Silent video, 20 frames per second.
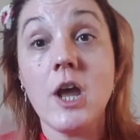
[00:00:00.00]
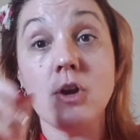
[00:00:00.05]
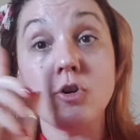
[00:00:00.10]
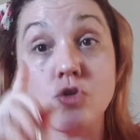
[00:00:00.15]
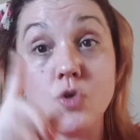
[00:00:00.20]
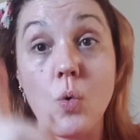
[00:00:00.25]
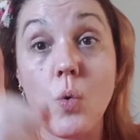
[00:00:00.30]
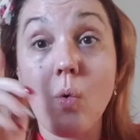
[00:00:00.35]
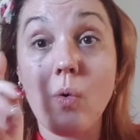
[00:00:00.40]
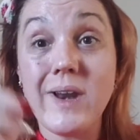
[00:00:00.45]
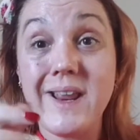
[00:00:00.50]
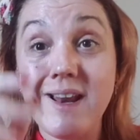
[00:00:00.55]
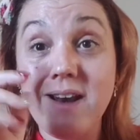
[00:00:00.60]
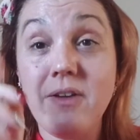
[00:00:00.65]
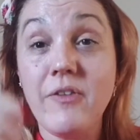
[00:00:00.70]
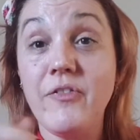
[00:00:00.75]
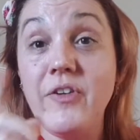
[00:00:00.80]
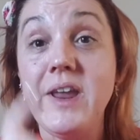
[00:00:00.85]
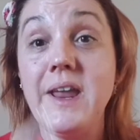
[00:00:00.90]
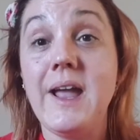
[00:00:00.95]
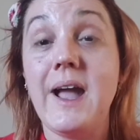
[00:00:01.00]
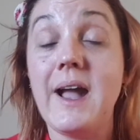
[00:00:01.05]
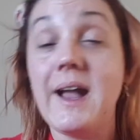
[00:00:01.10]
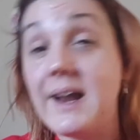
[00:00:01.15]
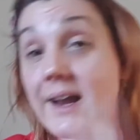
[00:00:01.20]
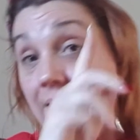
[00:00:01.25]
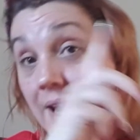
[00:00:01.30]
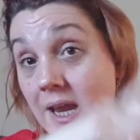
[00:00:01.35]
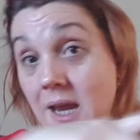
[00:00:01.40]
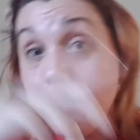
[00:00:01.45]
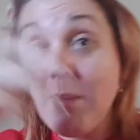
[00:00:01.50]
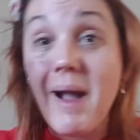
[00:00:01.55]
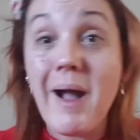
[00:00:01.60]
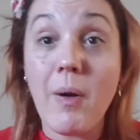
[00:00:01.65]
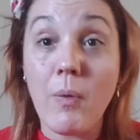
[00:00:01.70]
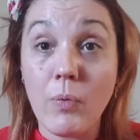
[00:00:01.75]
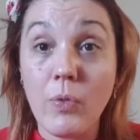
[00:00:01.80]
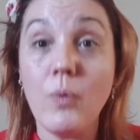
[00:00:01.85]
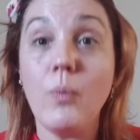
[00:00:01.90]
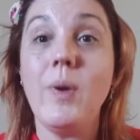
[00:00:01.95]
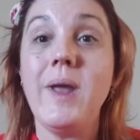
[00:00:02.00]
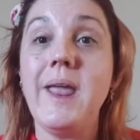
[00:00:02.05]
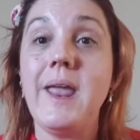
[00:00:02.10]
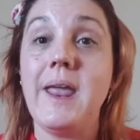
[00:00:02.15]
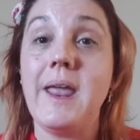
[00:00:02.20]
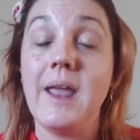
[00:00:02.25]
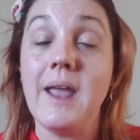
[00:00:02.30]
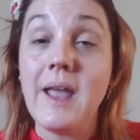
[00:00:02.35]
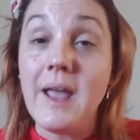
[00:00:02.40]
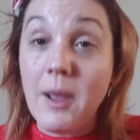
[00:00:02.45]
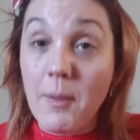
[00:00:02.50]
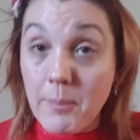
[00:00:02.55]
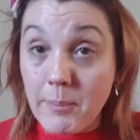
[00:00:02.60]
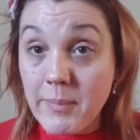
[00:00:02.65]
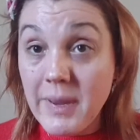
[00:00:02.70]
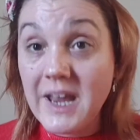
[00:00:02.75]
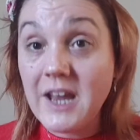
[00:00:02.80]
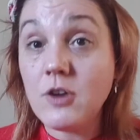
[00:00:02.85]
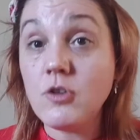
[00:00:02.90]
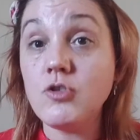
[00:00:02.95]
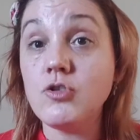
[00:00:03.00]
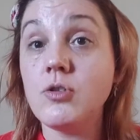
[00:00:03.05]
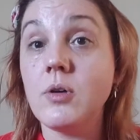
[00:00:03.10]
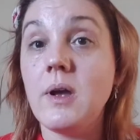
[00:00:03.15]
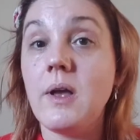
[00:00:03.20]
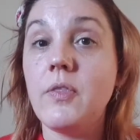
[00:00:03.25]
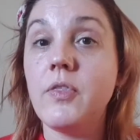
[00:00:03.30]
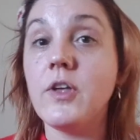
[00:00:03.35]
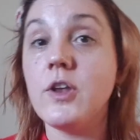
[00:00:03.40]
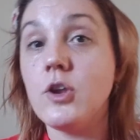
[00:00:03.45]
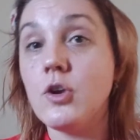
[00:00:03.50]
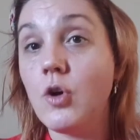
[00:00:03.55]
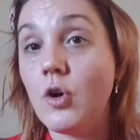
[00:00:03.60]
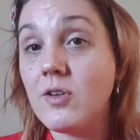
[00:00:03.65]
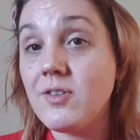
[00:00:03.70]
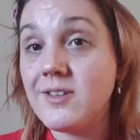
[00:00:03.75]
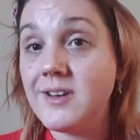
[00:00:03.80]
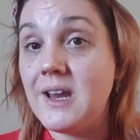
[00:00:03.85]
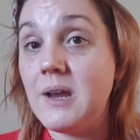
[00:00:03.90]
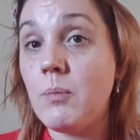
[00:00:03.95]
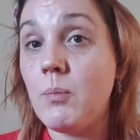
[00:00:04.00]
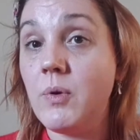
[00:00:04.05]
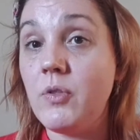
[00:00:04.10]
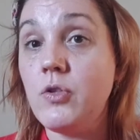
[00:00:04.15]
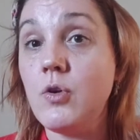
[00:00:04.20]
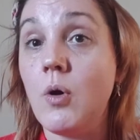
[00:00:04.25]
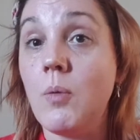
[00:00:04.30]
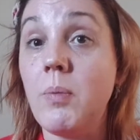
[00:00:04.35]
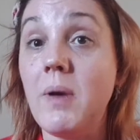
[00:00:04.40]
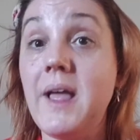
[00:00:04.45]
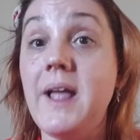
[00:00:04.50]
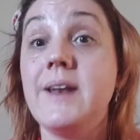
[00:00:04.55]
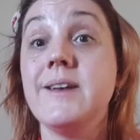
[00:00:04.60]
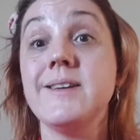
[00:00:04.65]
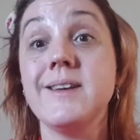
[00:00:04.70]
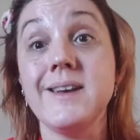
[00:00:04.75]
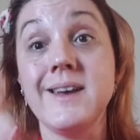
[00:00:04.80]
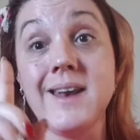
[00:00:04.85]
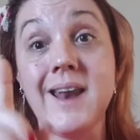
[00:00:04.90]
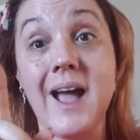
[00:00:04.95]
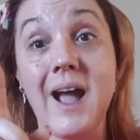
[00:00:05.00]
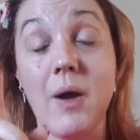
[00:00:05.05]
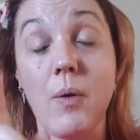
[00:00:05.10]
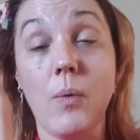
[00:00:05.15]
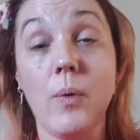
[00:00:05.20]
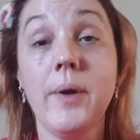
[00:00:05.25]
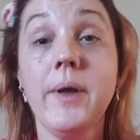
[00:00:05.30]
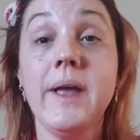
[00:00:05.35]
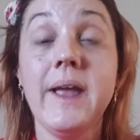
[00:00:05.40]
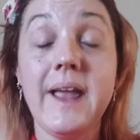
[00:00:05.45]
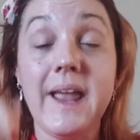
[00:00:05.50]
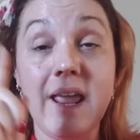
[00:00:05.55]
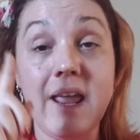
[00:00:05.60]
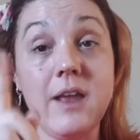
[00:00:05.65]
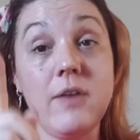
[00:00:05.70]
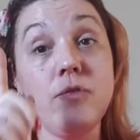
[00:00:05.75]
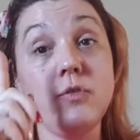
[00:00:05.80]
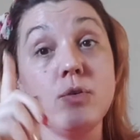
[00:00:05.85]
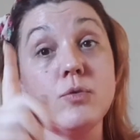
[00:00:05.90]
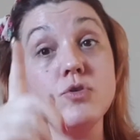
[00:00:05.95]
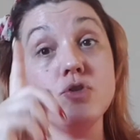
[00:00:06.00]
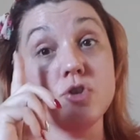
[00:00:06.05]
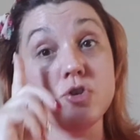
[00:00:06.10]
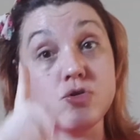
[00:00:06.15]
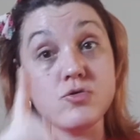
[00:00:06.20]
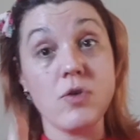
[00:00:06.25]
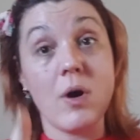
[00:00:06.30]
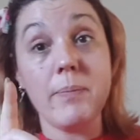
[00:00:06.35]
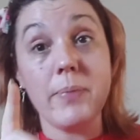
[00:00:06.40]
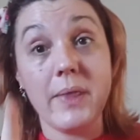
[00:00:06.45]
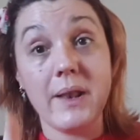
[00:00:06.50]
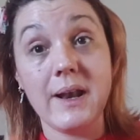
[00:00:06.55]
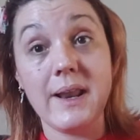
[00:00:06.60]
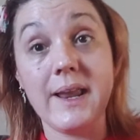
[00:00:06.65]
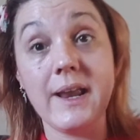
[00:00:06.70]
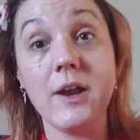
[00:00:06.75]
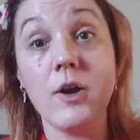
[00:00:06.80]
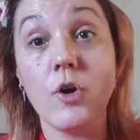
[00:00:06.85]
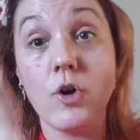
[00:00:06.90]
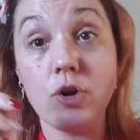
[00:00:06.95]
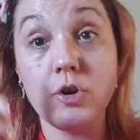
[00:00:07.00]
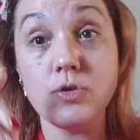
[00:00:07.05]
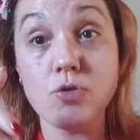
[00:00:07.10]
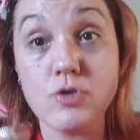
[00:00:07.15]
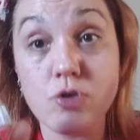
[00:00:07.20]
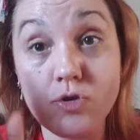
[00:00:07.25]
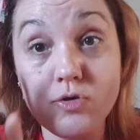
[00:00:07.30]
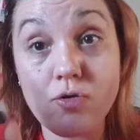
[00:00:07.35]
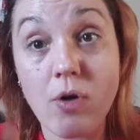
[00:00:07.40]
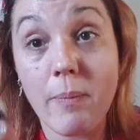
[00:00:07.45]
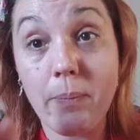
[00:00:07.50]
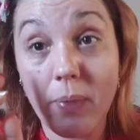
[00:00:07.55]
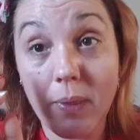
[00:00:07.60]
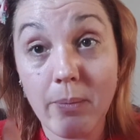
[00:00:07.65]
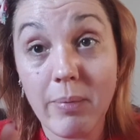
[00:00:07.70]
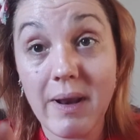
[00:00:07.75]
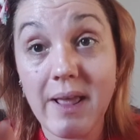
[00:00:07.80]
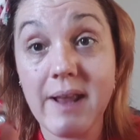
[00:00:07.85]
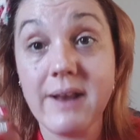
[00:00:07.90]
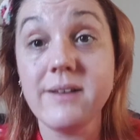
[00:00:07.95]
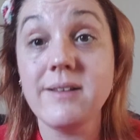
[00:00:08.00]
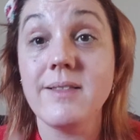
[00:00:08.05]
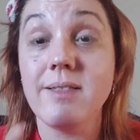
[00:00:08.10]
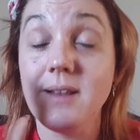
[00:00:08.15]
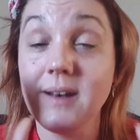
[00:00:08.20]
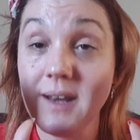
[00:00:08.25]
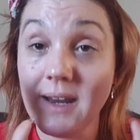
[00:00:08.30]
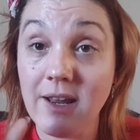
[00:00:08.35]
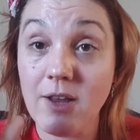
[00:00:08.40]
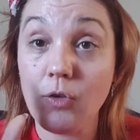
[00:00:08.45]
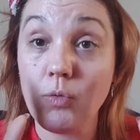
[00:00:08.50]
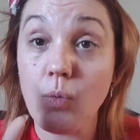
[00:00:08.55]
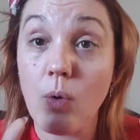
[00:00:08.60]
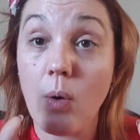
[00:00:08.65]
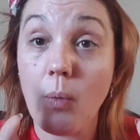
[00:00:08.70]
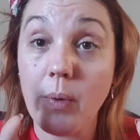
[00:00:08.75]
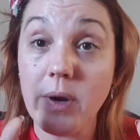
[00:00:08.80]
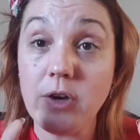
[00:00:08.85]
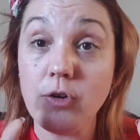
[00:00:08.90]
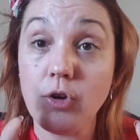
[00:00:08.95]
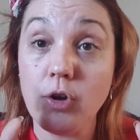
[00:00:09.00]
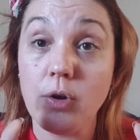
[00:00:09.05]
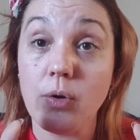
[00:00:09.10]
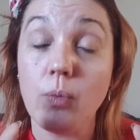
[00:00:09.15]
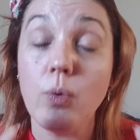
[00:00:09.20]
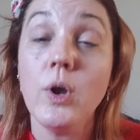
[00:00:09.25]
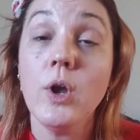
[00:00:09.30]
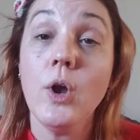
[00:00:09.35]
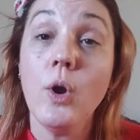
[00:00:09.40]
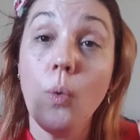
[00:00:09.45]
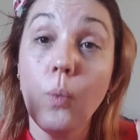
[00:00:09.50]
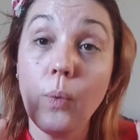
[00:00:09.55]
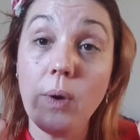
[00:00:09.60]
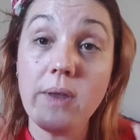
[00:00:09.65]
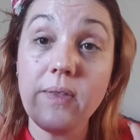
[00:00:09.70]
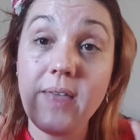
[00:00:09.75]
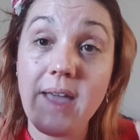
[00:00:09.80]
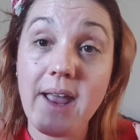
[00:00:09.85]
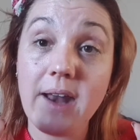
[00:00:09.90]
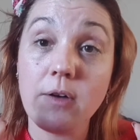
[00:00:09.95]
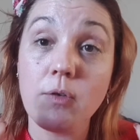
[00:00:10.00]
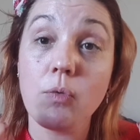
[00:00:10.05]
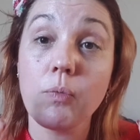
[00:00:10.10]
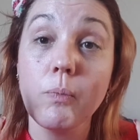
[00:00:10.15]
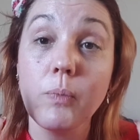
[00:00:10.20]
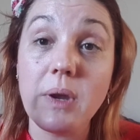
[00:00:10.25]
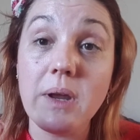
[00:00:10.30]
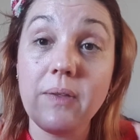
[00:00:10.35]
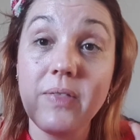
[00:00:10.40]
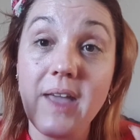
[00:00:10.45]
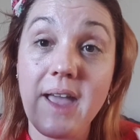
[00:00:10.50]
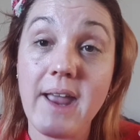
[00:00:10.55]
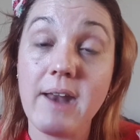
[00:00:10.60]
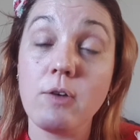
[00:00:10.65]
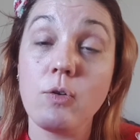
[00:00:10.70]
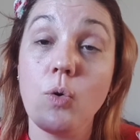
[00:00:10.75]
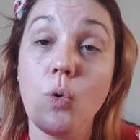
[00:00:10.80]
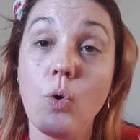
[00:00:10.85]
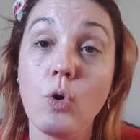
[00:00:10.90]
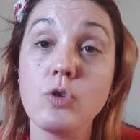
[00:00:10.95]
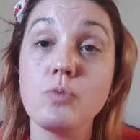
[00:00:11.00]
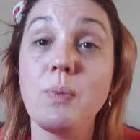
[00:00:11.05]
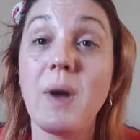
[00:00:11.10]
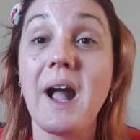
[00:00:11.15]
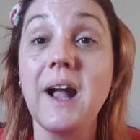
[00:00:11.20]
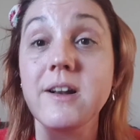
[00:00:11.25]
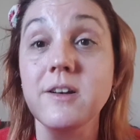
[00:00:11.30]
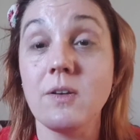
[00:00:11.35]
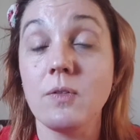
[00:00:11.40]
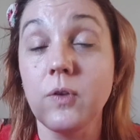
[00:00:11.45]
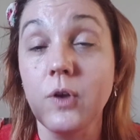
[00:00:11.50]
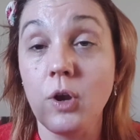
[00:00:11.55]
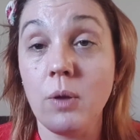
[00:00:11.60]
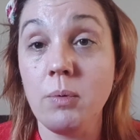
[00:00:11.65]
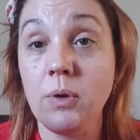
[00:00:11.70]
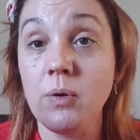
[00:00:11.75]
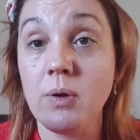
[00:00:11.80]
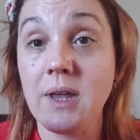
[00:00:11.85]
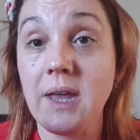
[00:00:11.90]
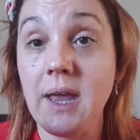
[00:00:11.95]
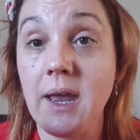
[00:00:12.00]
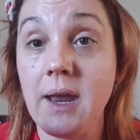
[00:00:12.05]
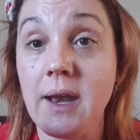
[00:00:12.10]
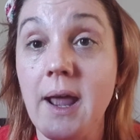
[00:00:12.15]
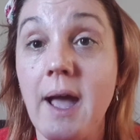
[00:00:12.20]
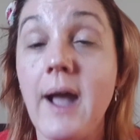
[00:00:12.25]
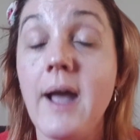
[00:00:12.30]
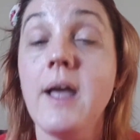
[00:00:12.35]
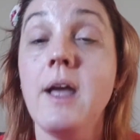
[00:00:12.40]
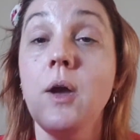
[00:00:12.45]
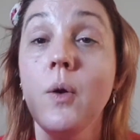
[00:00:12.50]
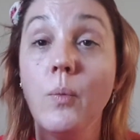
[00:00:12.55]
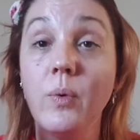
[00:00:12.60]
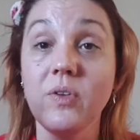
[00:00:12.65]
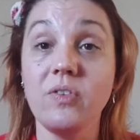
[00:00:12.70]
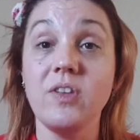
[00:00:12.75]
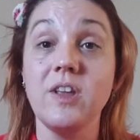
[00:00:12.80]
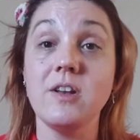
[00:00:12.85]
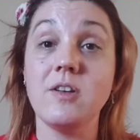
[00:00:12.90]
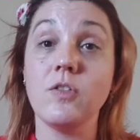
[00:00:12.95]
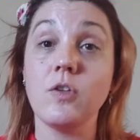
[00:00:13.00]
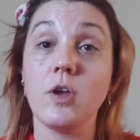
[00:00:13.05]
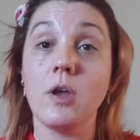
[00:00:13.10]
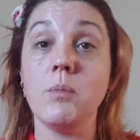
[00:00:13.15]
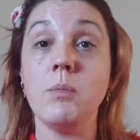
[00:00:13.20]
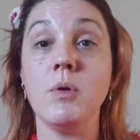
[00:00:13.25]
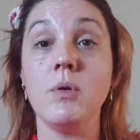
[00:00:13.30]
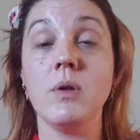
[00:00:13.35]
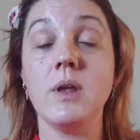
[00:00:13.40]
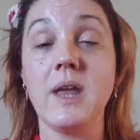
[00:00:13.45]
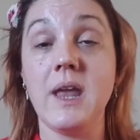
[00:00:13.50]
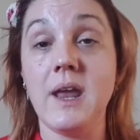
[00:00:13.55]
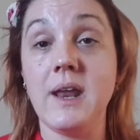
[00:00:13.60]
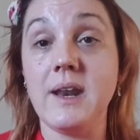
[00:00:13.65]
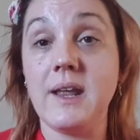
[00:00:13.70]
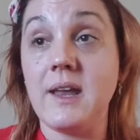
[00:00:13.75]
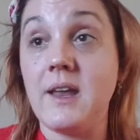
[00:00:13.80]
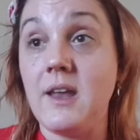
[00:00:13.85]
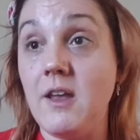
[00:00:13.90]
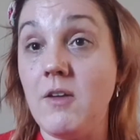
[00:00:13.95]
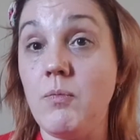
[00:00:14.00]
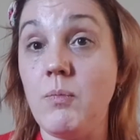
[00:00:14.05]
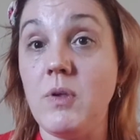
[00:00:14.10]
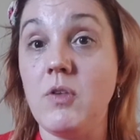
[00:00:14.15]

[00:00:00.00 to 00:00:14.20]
Don't interfere. Keep out the way. Make sure that you're staying with your blend. Now, if you should drop the link or you should drop the blend, then here's what we do. We then go back to the communicator. We say to the communicator, give me